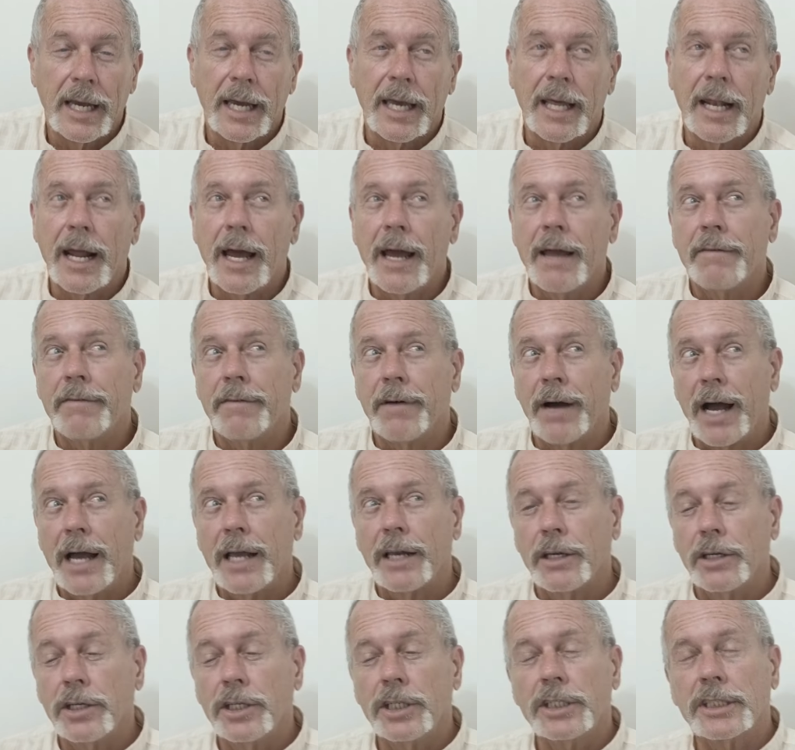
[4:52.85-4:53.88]
And I
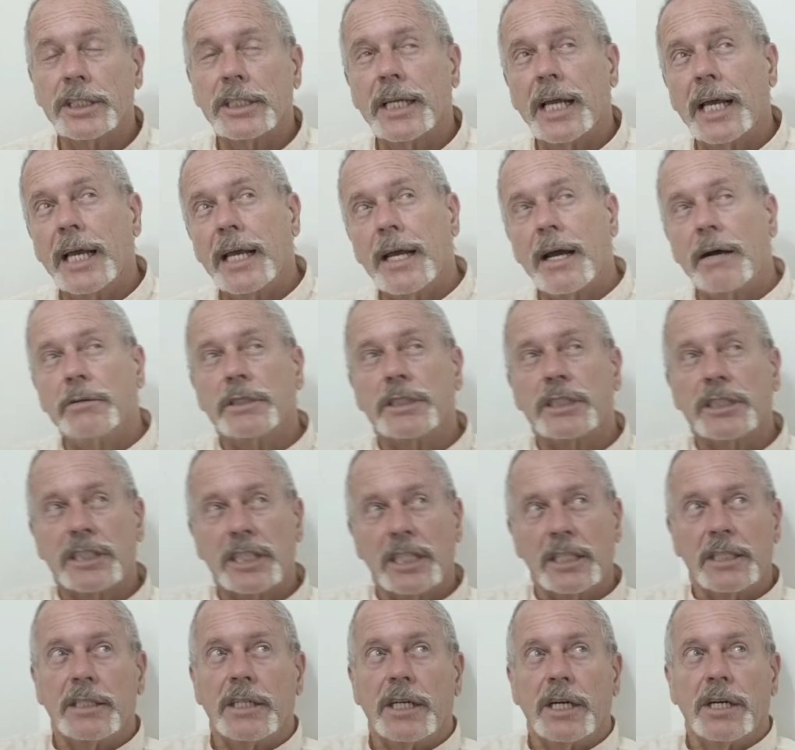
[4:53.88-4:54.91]
learned today, I was
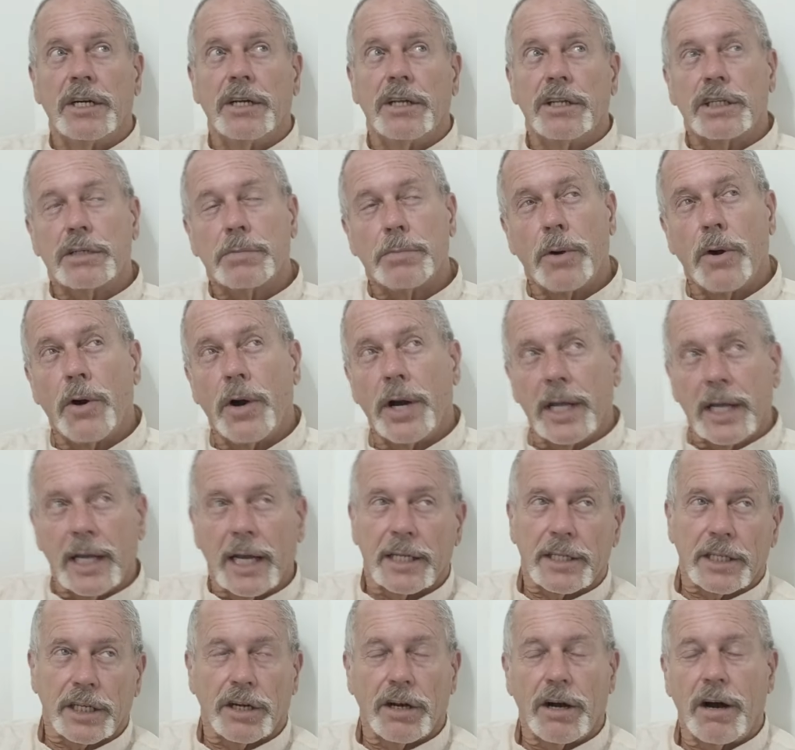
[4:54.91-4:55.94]
sitting there this morning
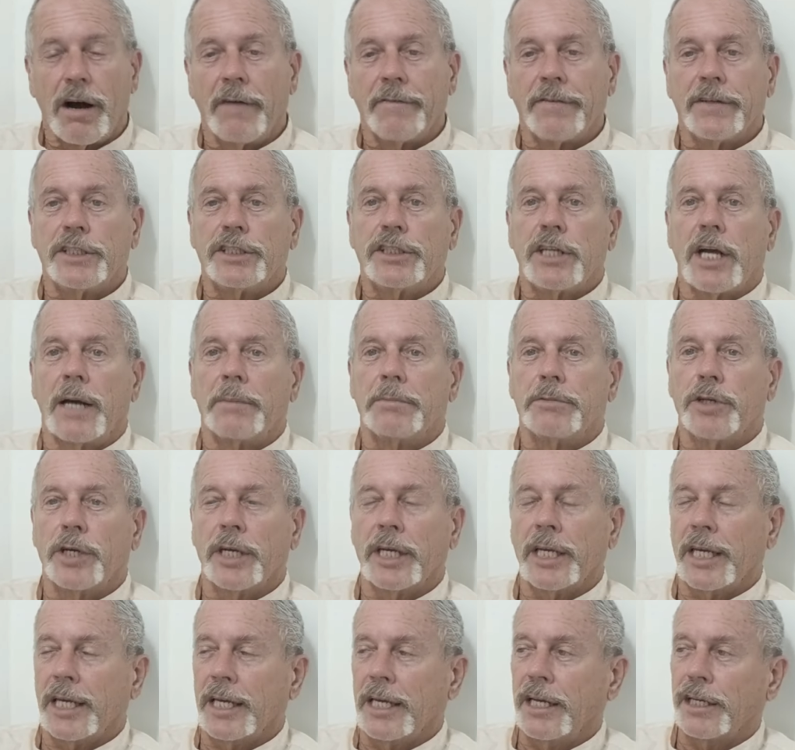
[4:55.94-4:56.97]
at the coffee shop
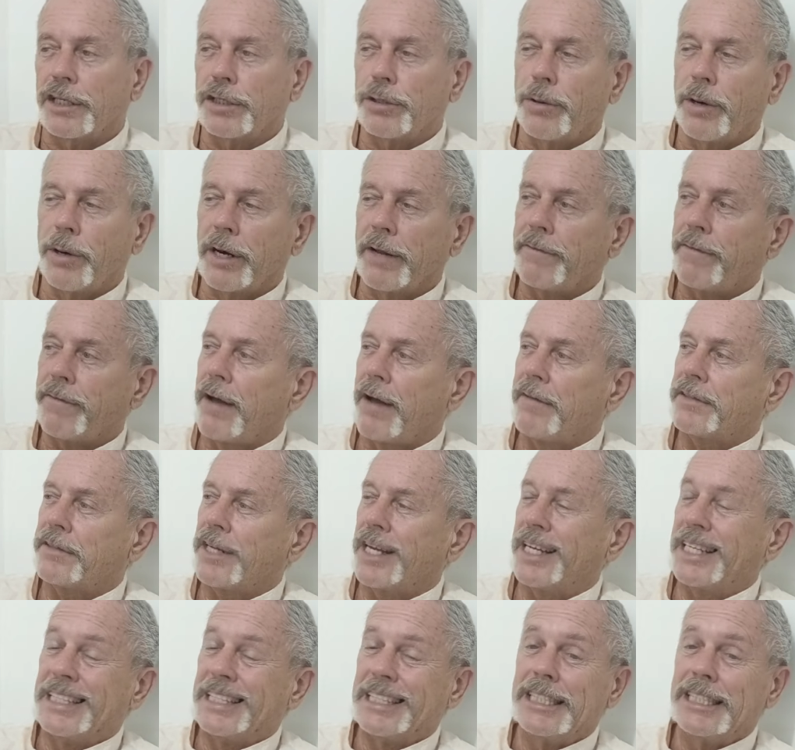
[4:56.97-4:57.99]
drinking a
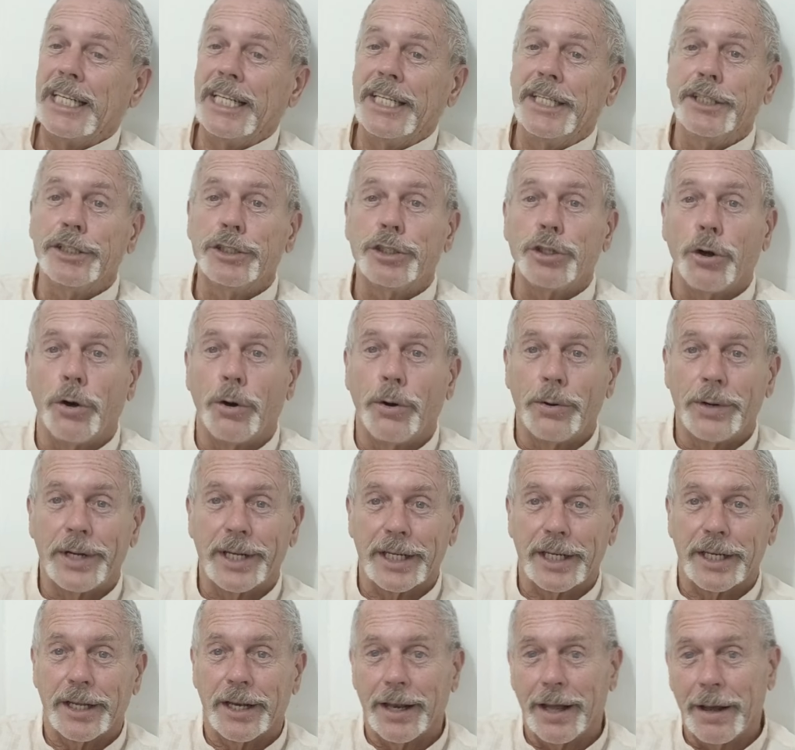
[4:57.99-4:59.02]
25-cent Tinto
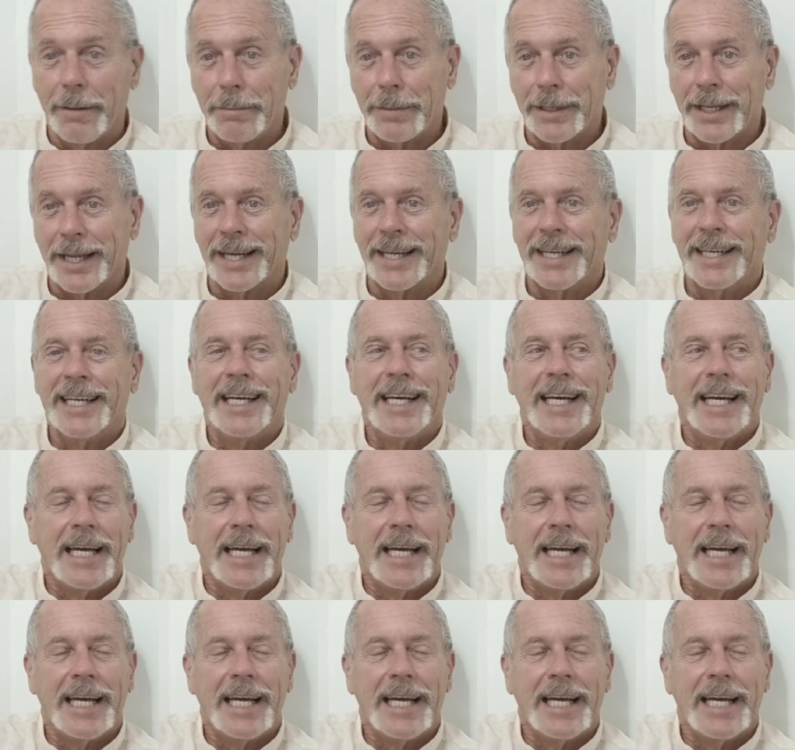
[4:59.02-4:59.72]
in Colombia.